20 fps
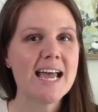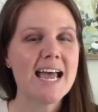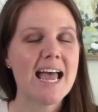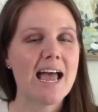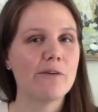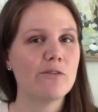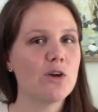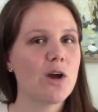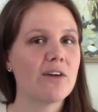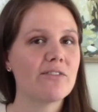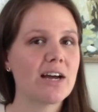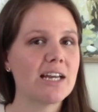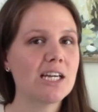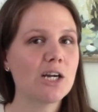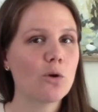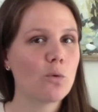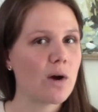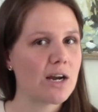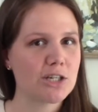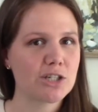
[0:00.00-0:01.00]
If you have any
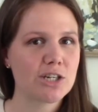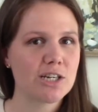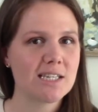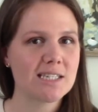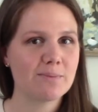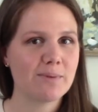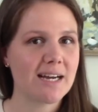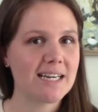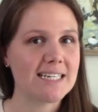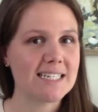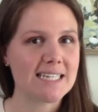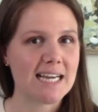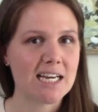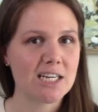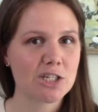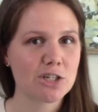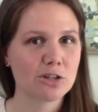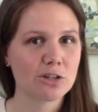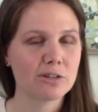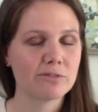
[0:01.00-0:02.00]
questions about
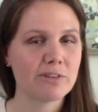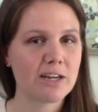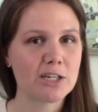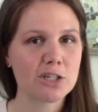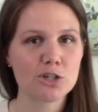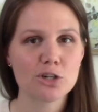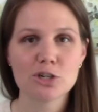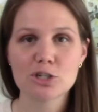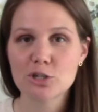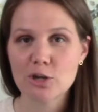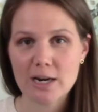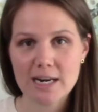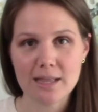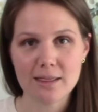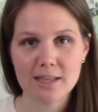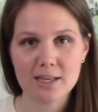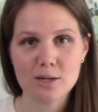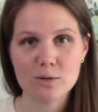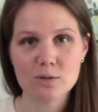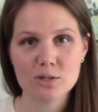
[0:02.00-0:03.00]
intentional adventures or
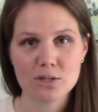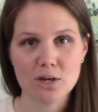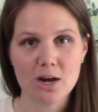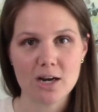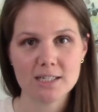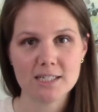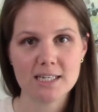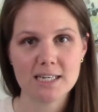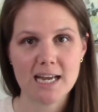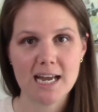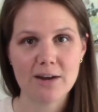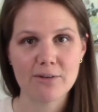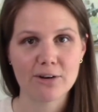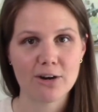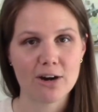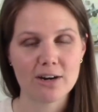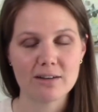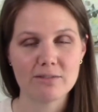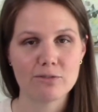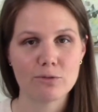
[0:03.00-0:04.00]
anything you saw today
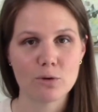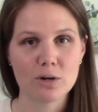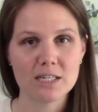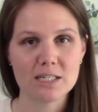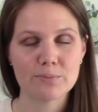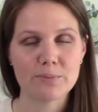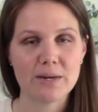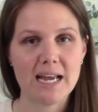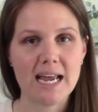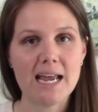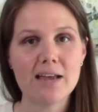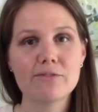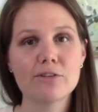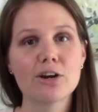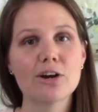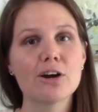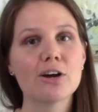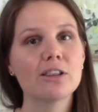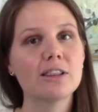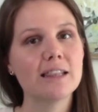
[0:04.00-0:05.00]
regarding Forrest's
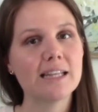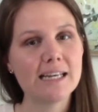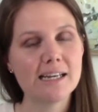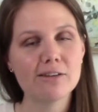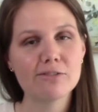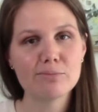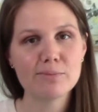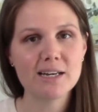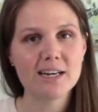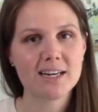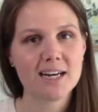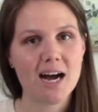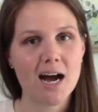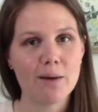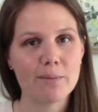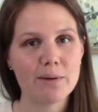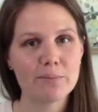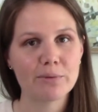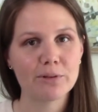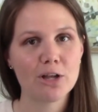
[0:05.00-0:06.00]
behavior, leave me a
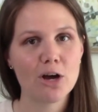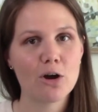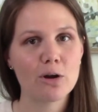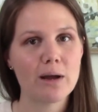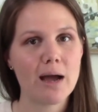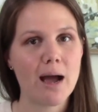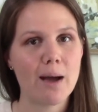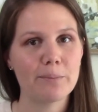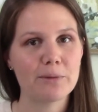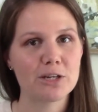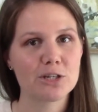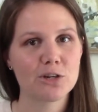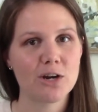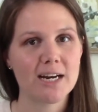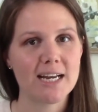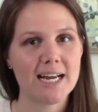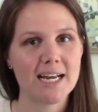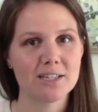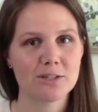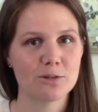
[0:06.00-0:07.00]
comment below and I'm happy to
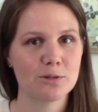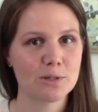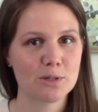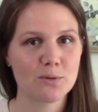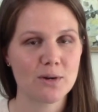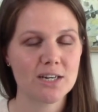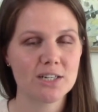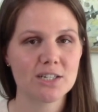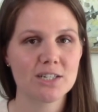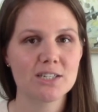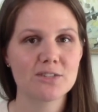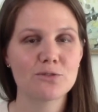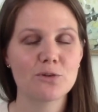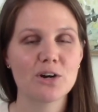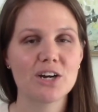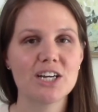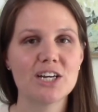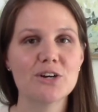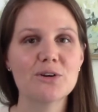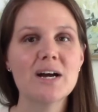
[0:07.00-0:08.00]
try to answer those questions
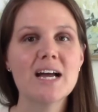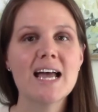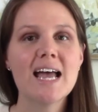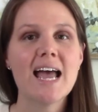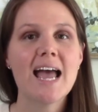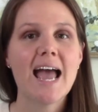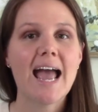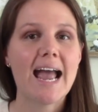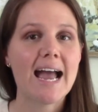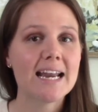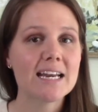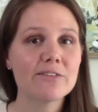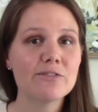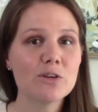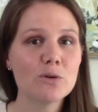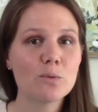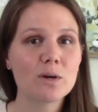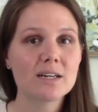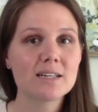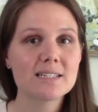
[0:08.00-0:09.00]
for you. And if
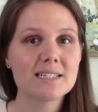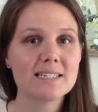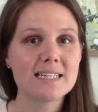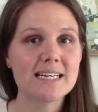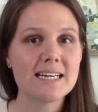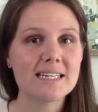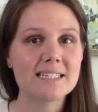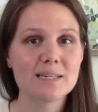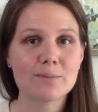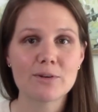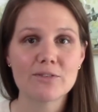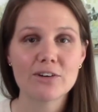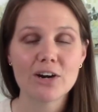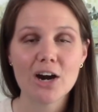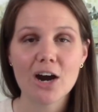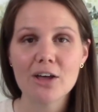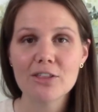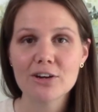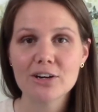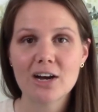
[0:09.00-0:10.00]
you want to see some of
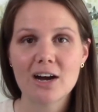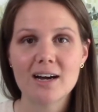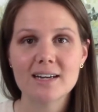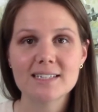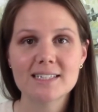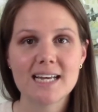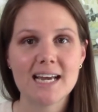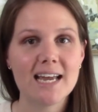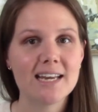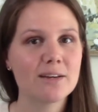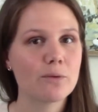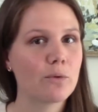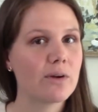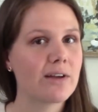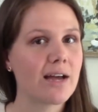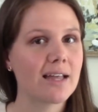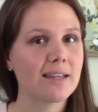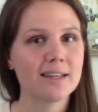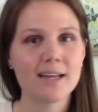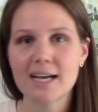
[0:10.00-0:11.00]
our other content. We've
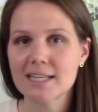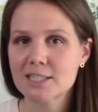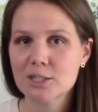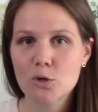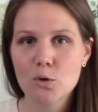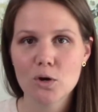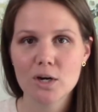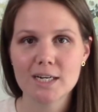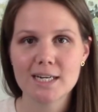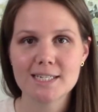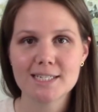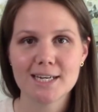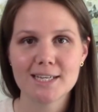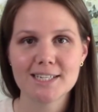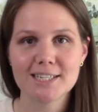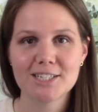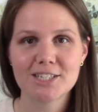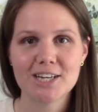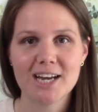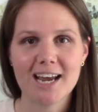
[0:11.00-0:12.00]
got lots of corgis on
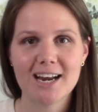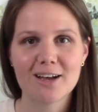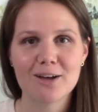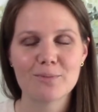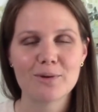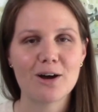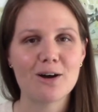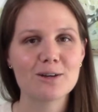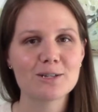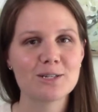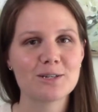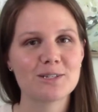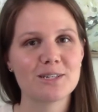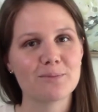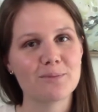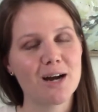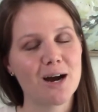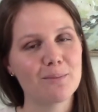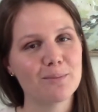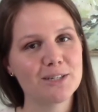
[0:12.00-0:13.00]
this channel, but also
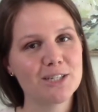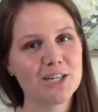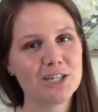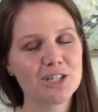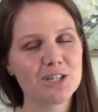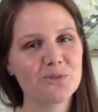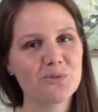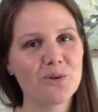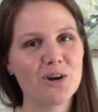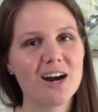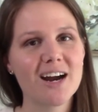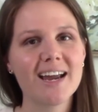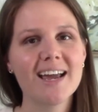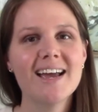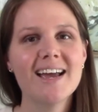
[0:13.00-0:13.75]
some competition work,